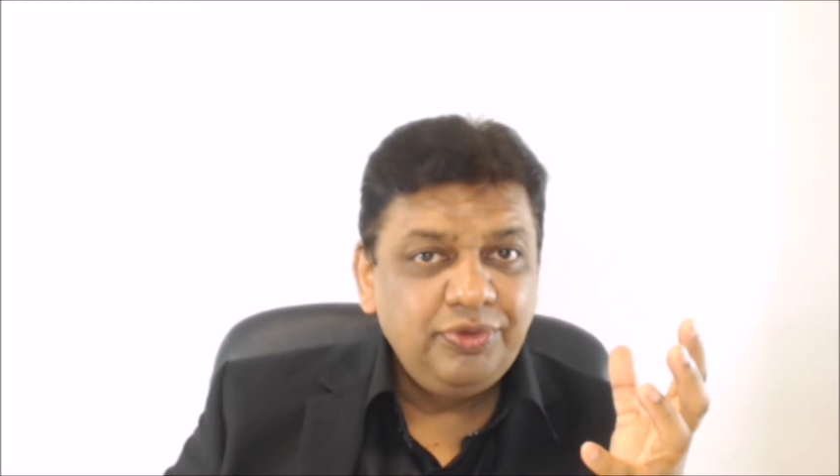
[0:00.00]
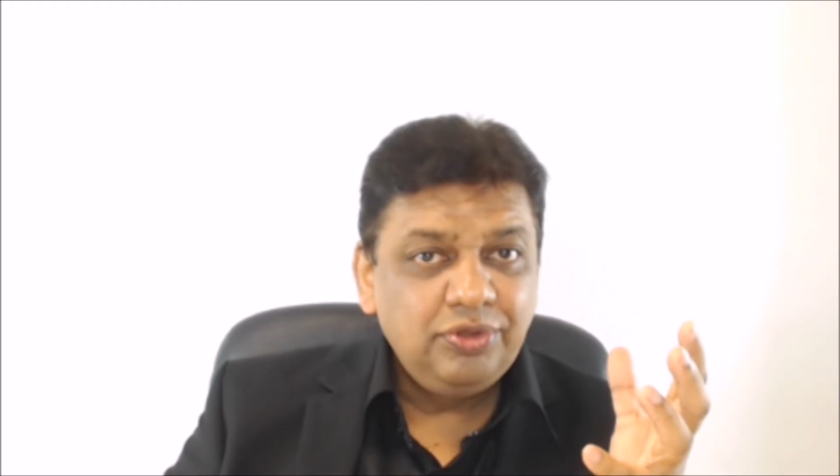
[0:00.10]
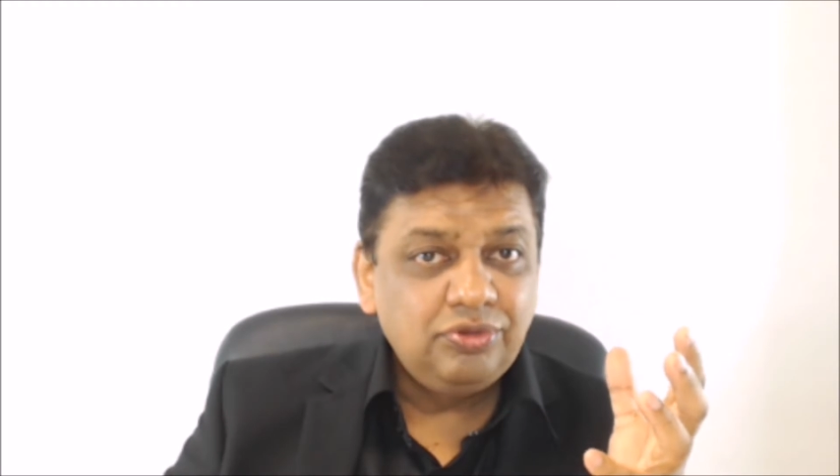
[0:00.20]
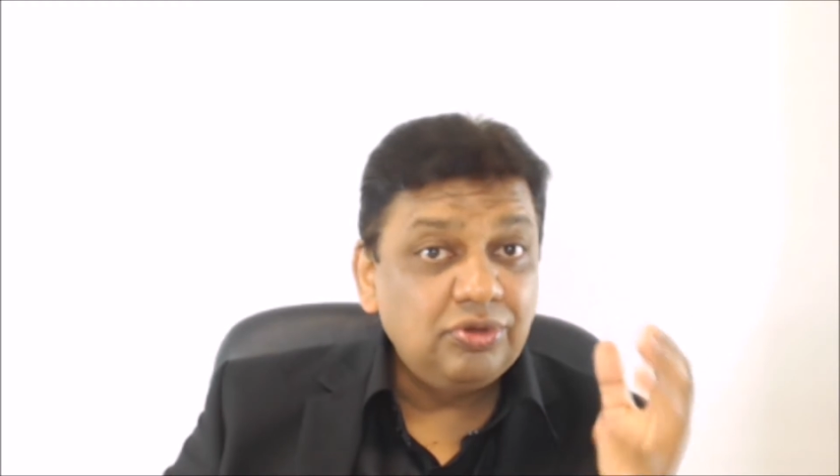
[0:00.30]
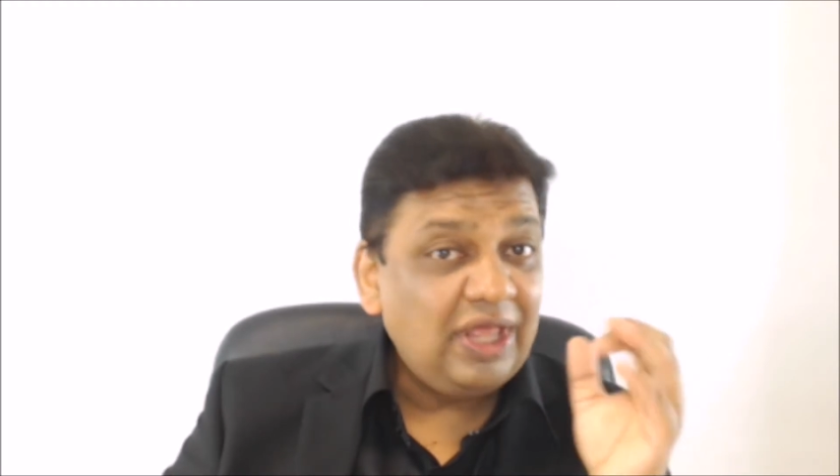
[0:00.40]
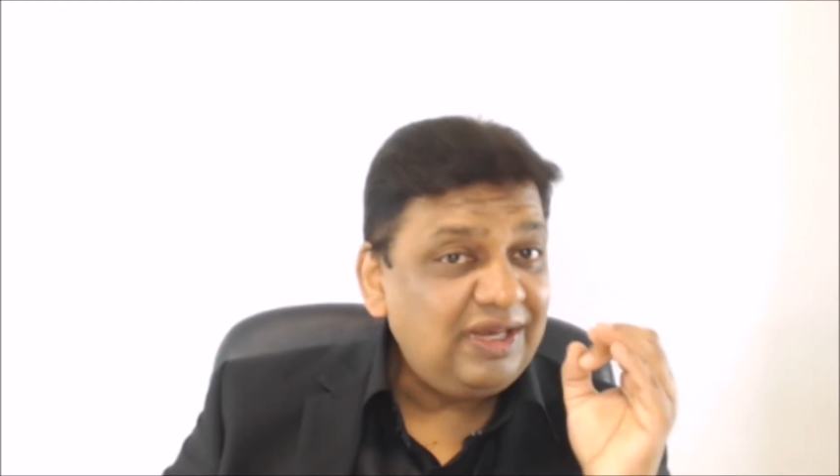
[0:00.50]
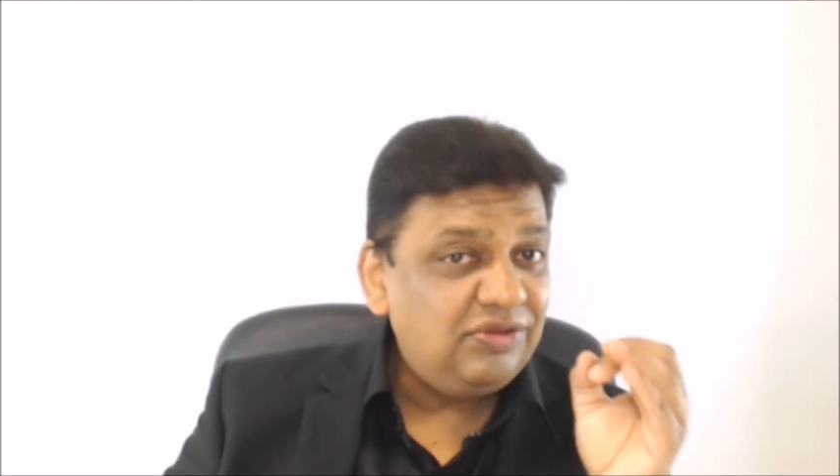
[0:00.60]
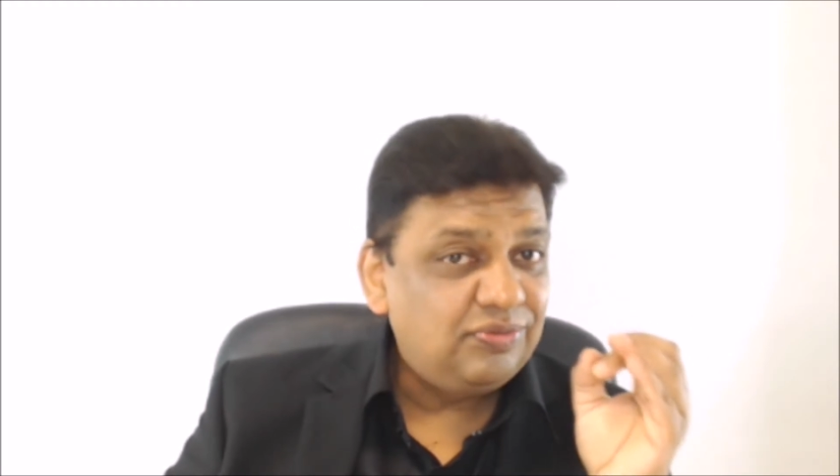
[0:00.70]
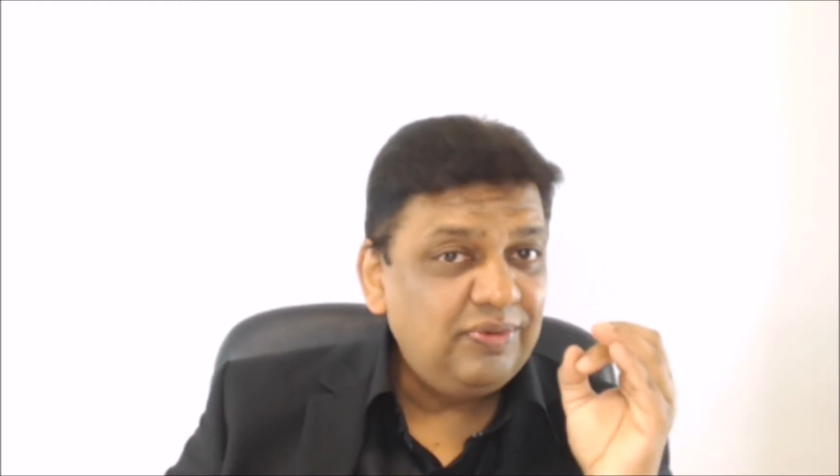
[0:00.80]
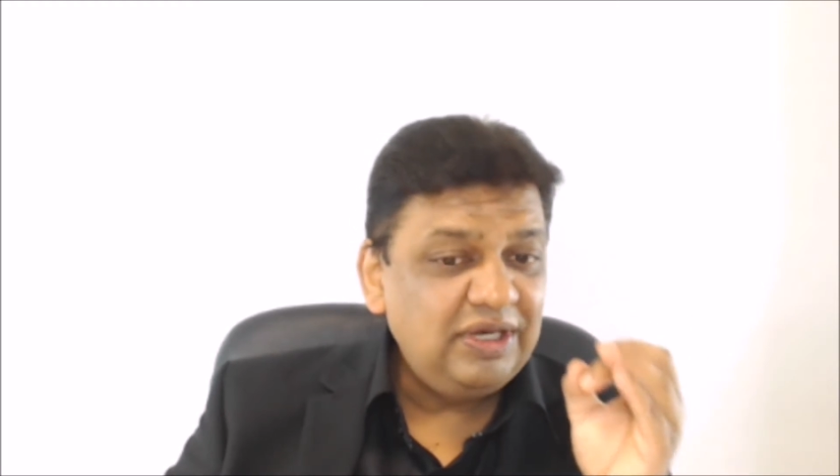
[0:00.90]
So that is
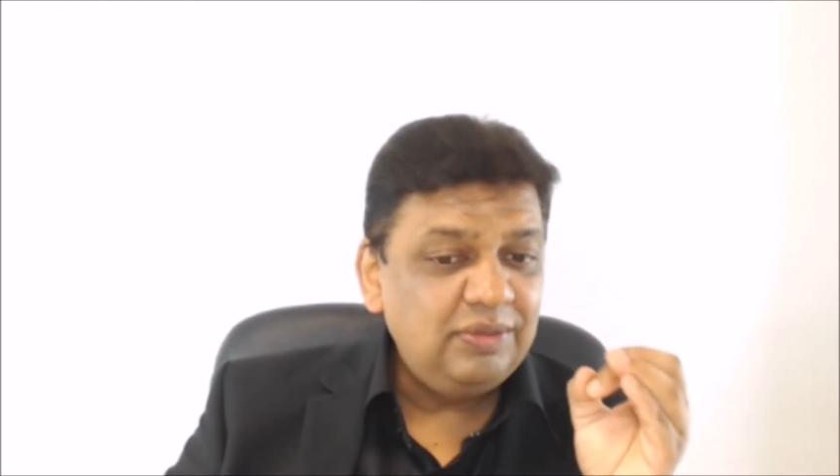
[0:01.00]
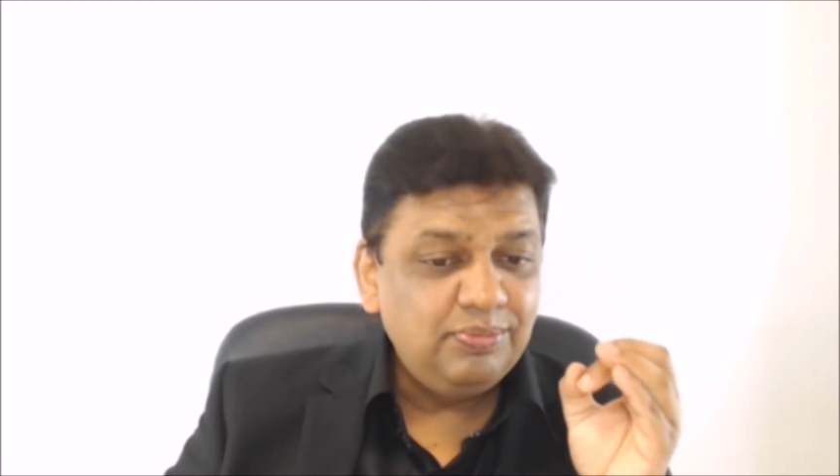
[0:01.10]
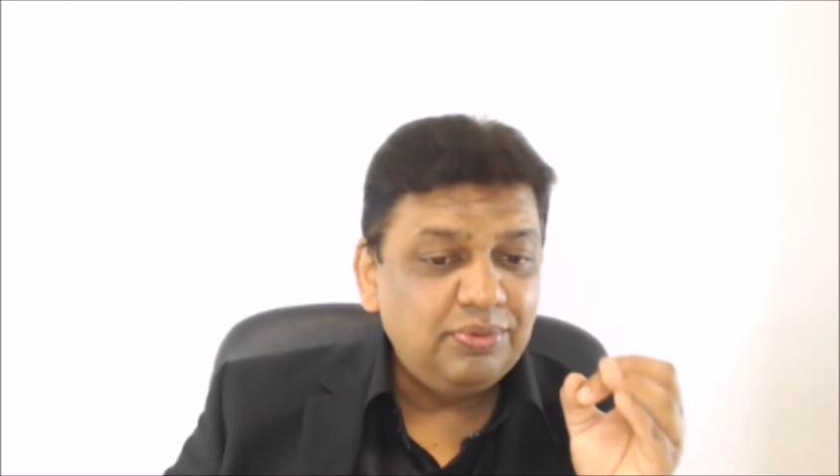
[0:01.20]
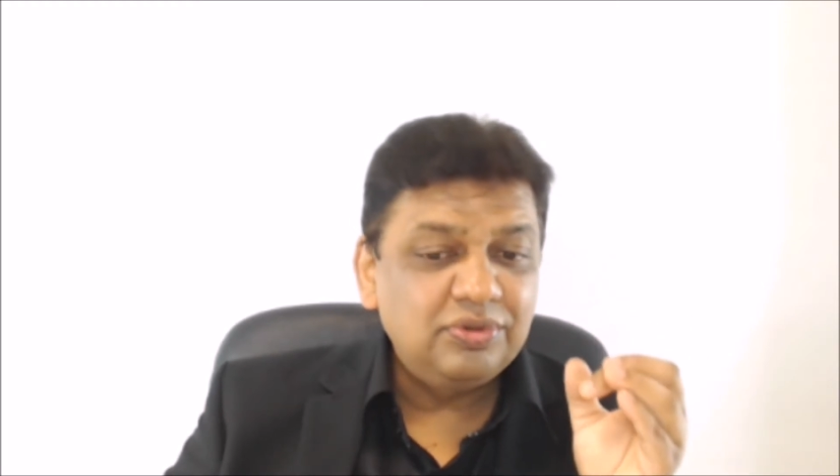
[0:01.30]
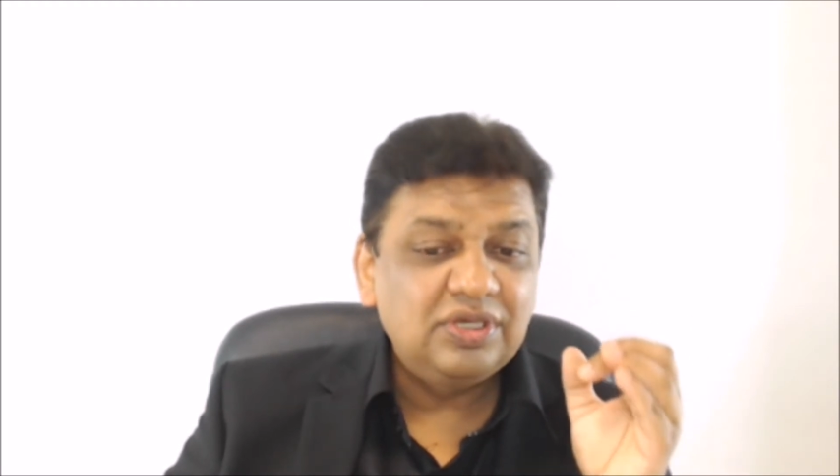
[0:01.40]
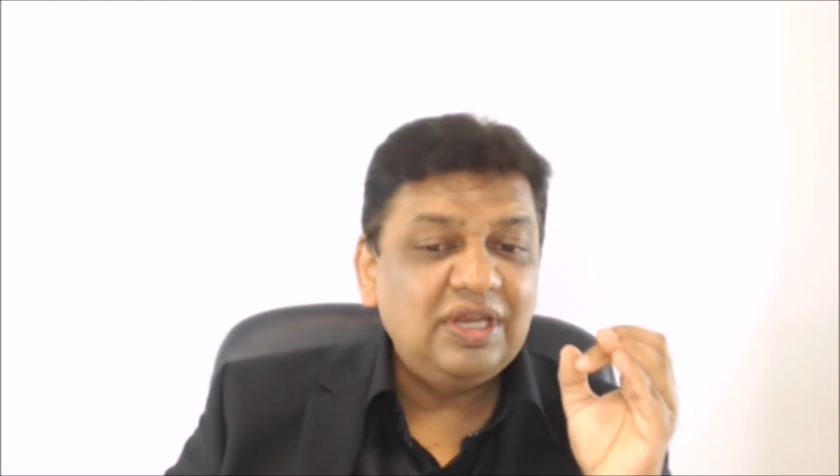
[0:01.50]
very important.